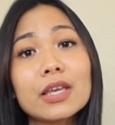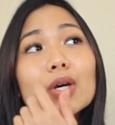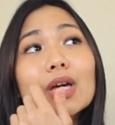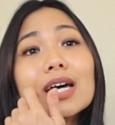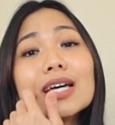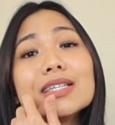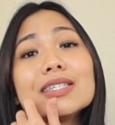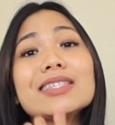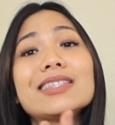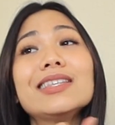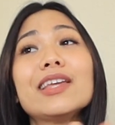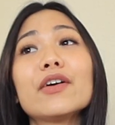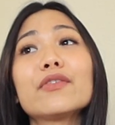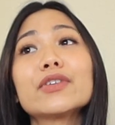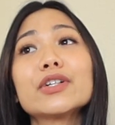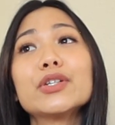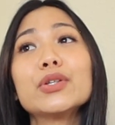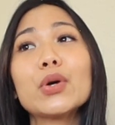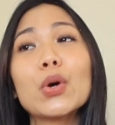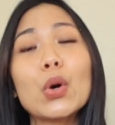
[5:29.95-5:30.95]
You guys
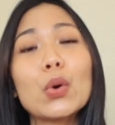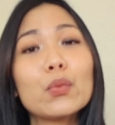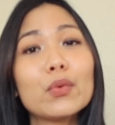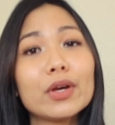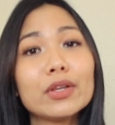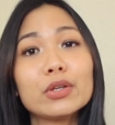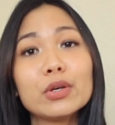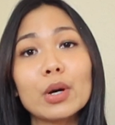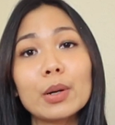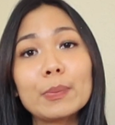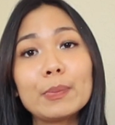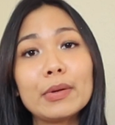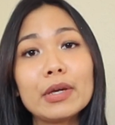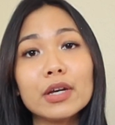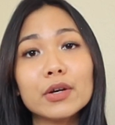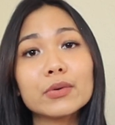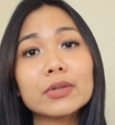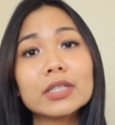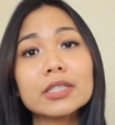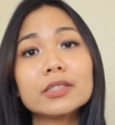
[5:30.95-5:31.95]
never know when your
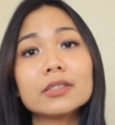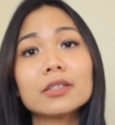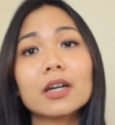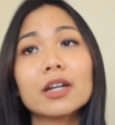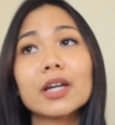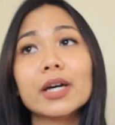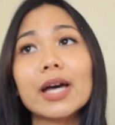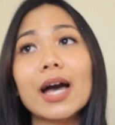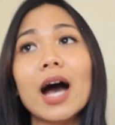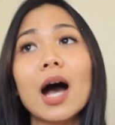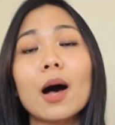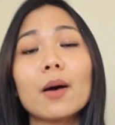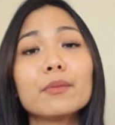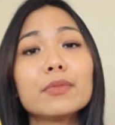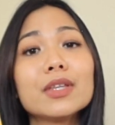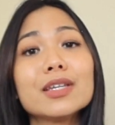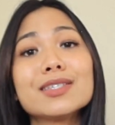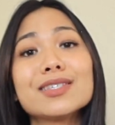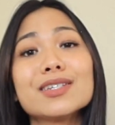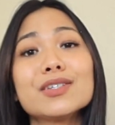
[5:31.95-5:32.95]
period is gonna come.
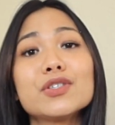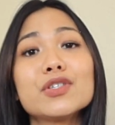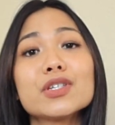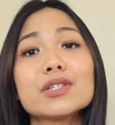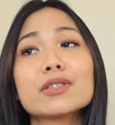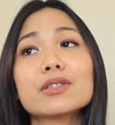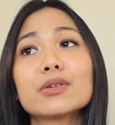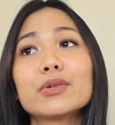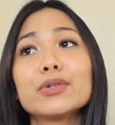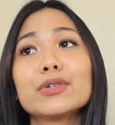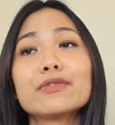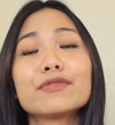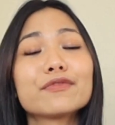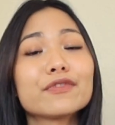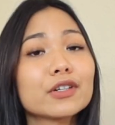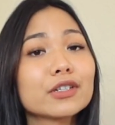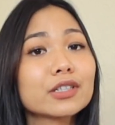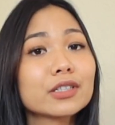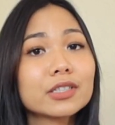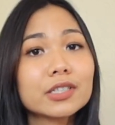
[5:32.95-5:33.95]
This is just good
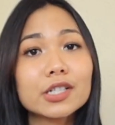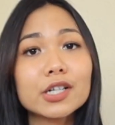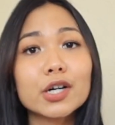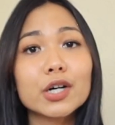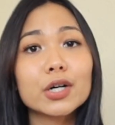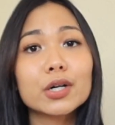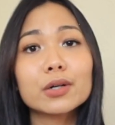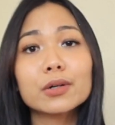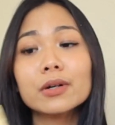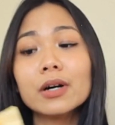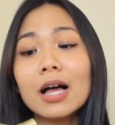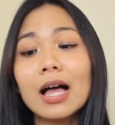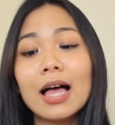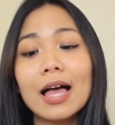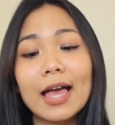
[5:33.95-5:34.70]
for the go.